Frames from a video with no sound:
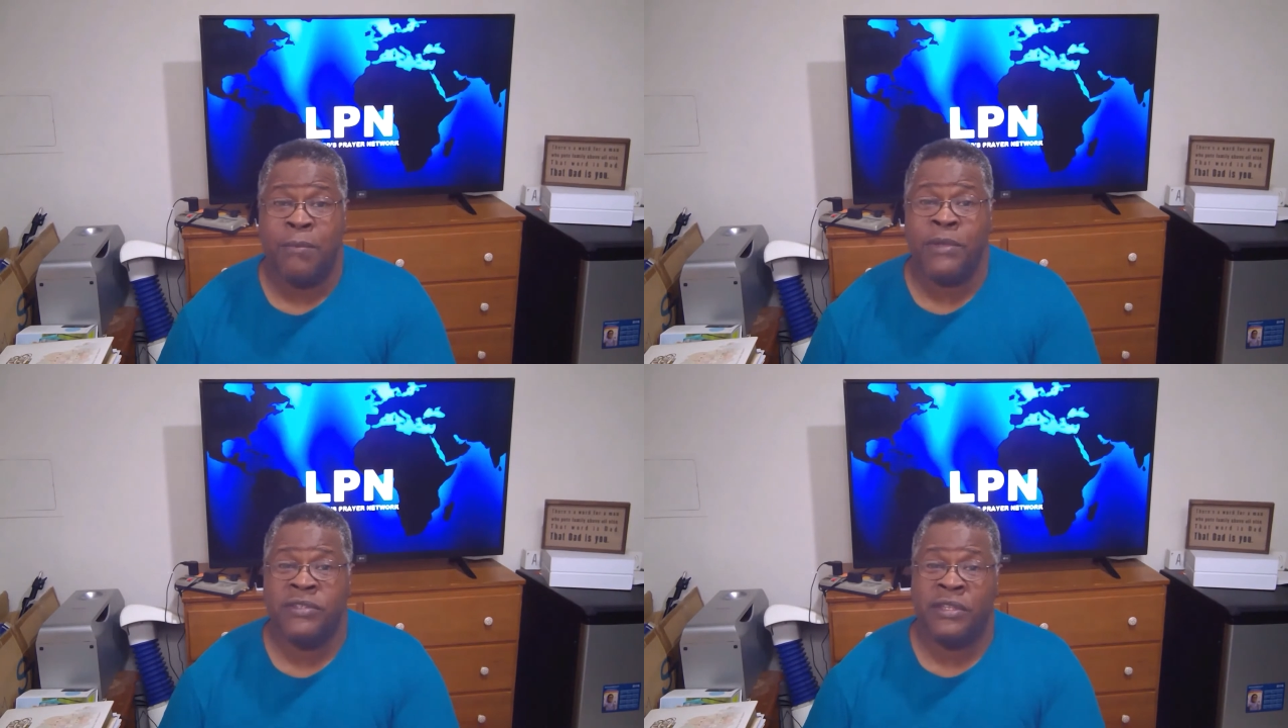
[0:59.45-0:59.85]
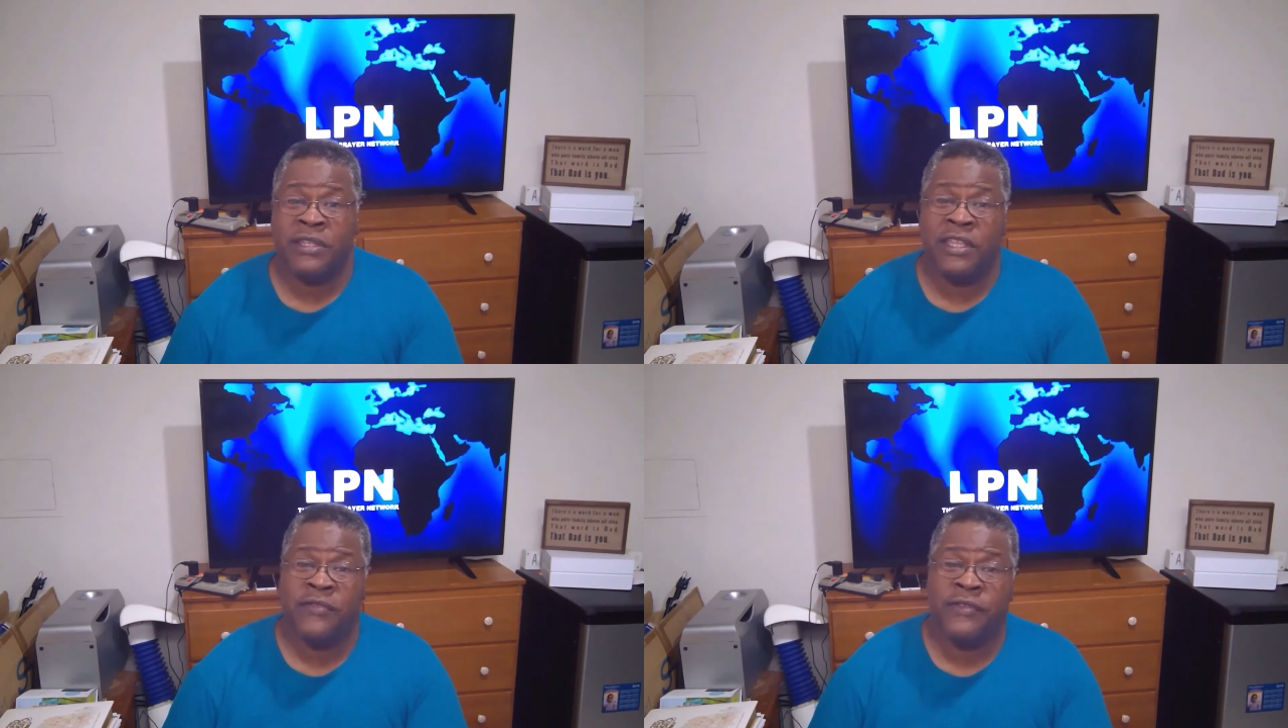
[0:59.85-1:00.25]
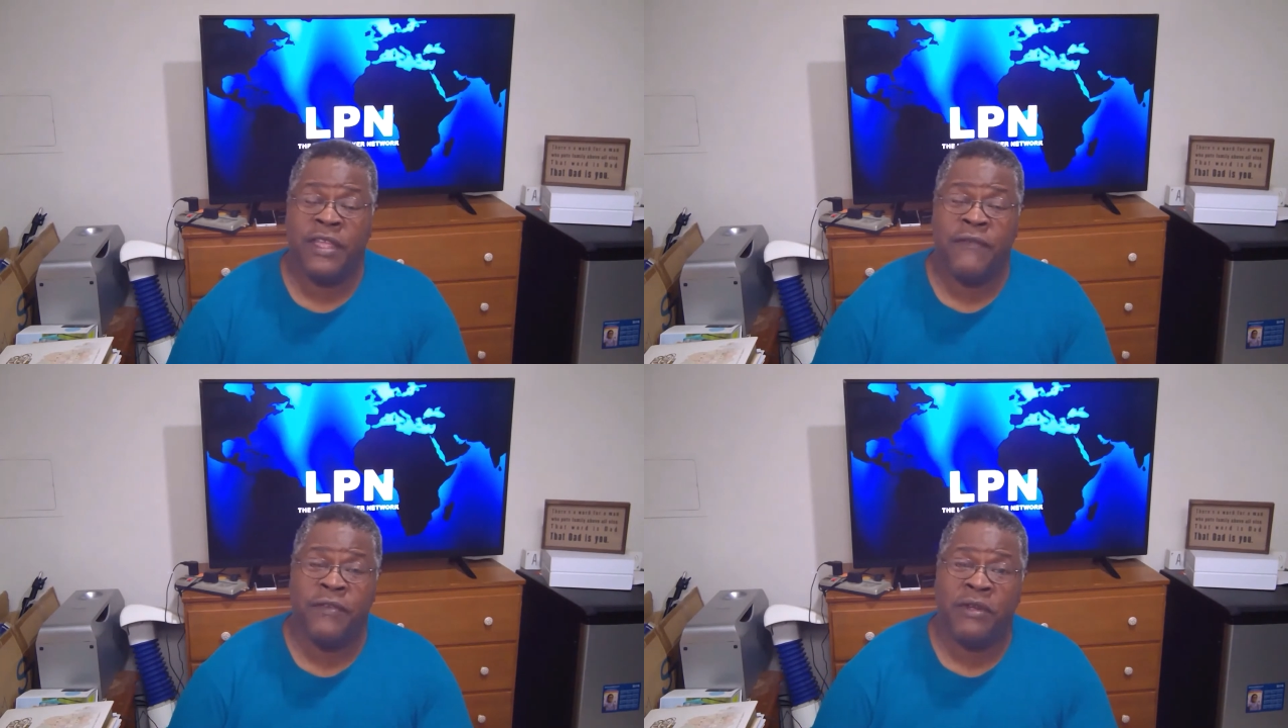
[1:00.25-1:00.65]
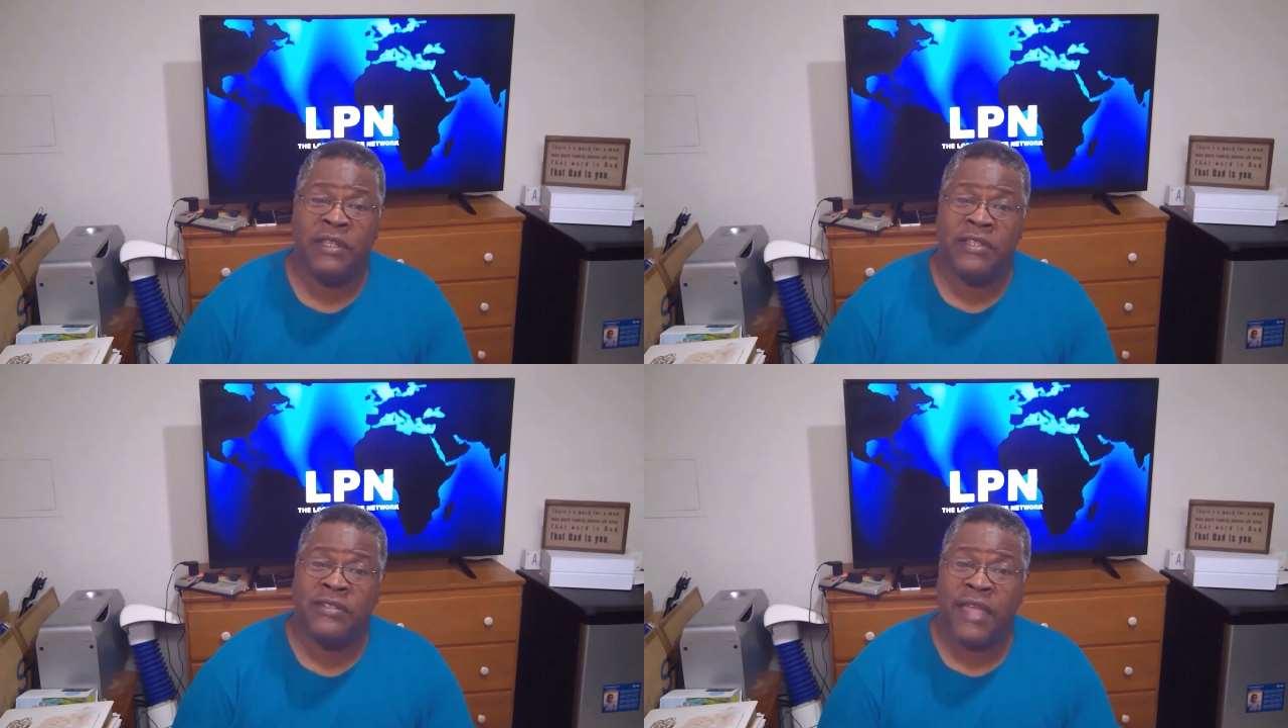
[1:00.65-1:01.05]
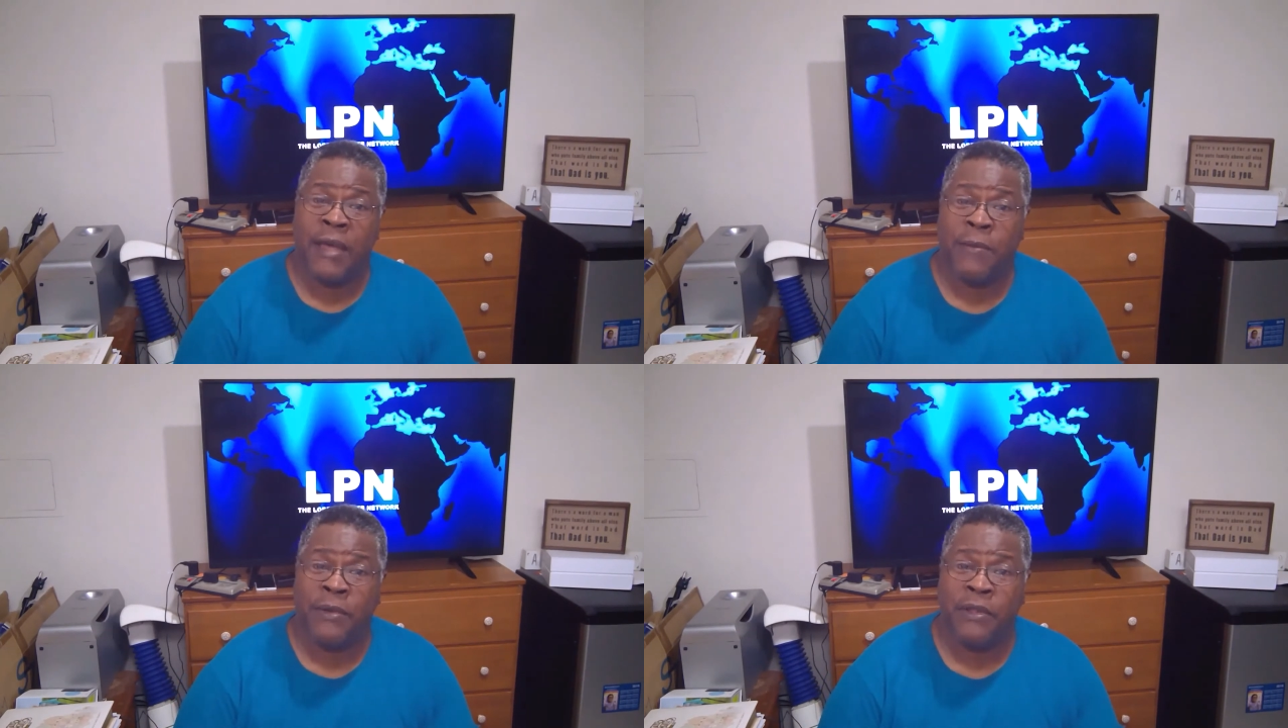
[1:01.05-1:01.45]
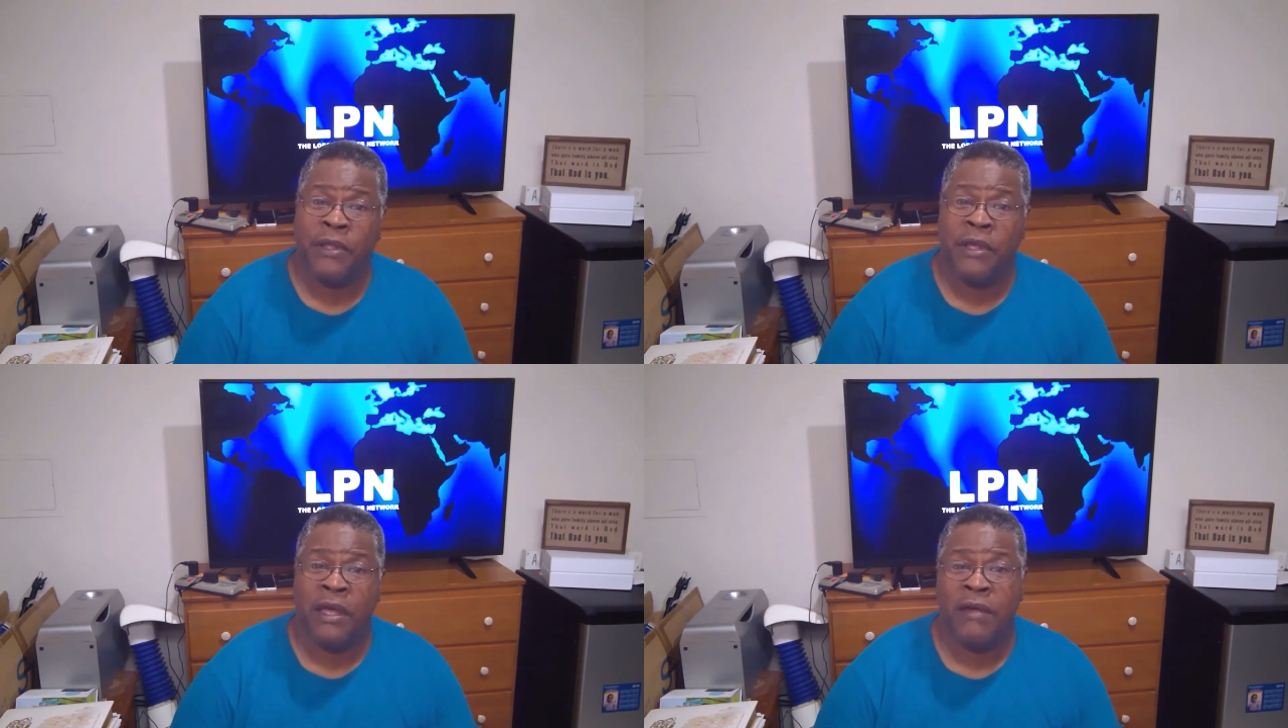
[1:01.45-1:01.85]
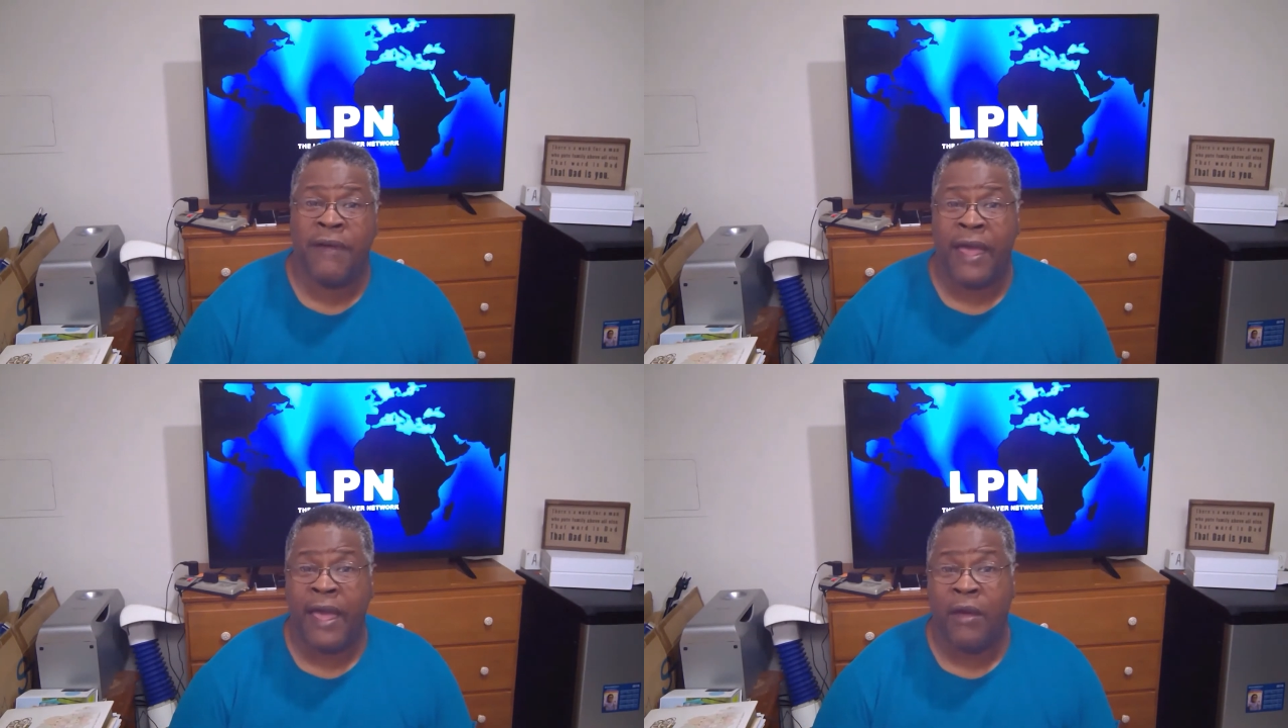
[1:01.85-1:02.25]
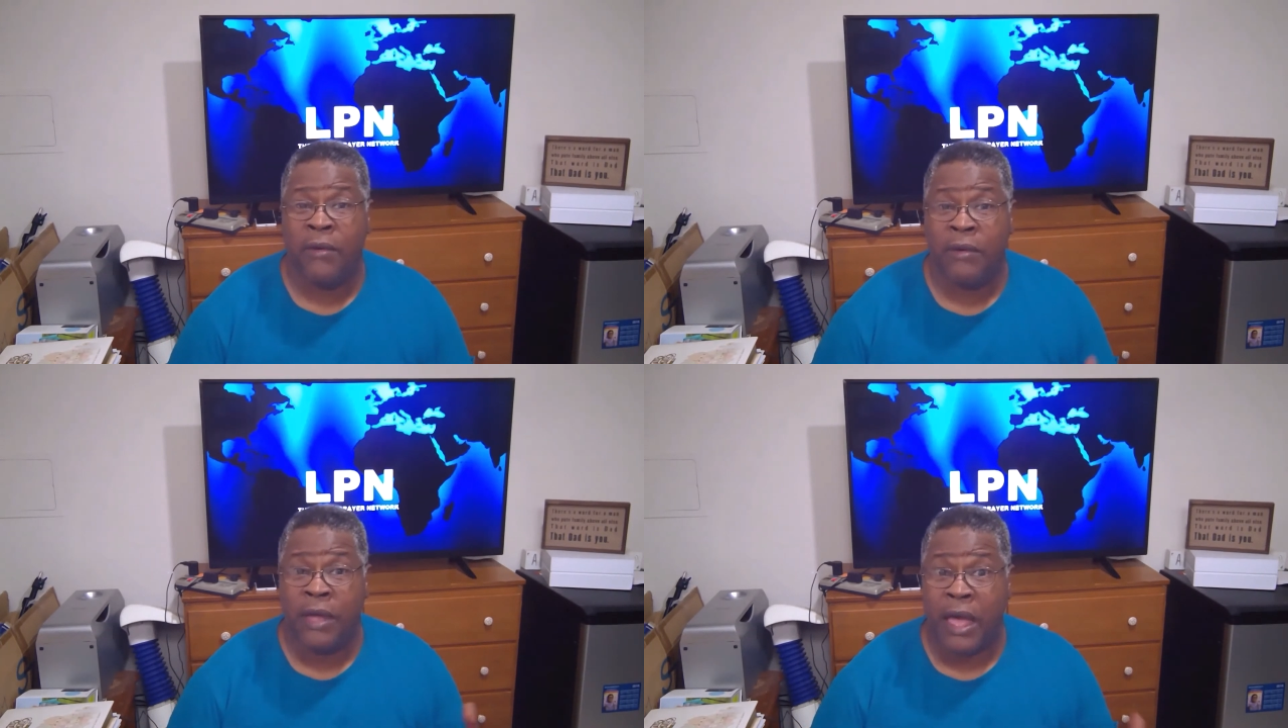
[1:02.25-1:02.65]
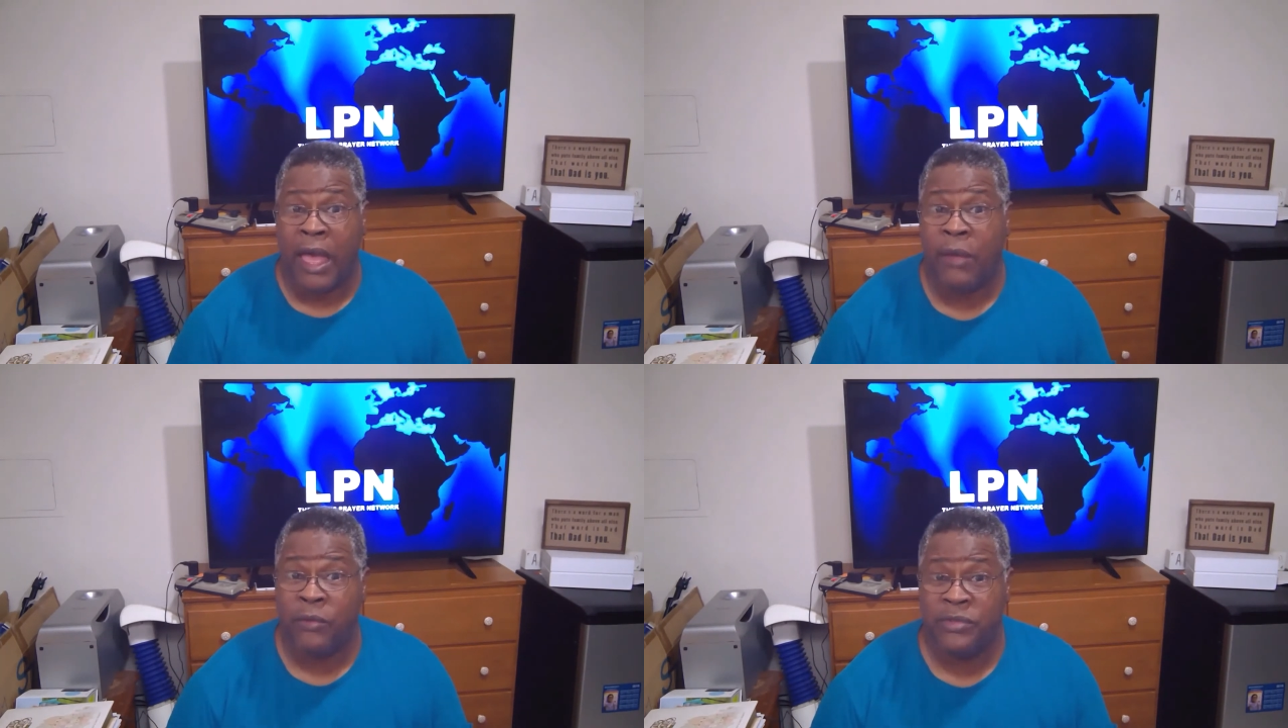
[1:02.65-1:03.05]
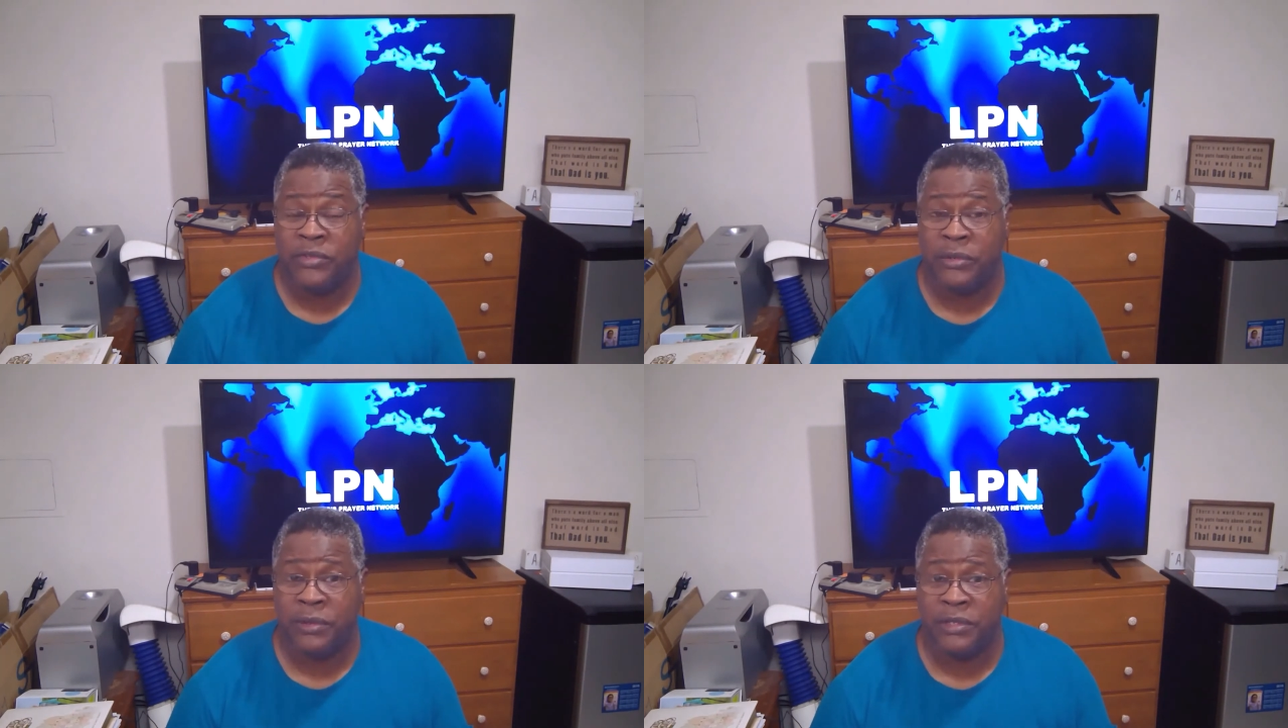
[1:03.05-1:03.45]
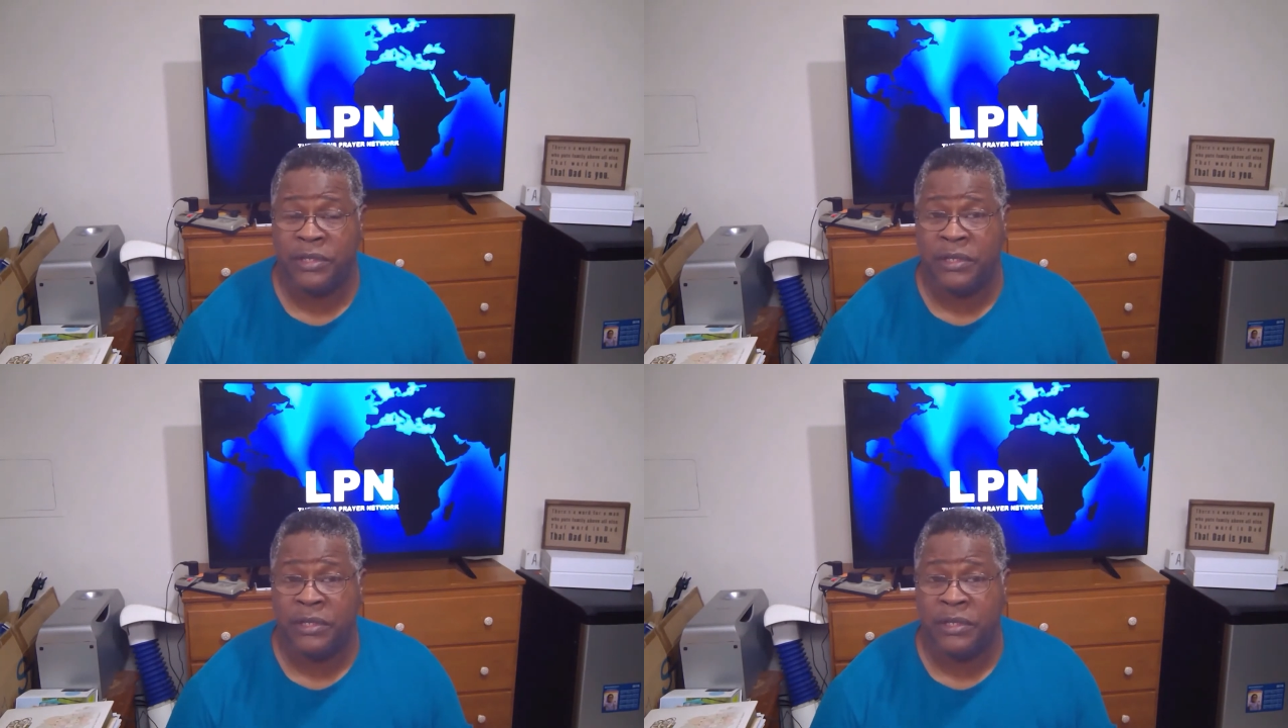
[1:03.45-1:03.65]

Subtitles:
But to give you an example of how I would do it,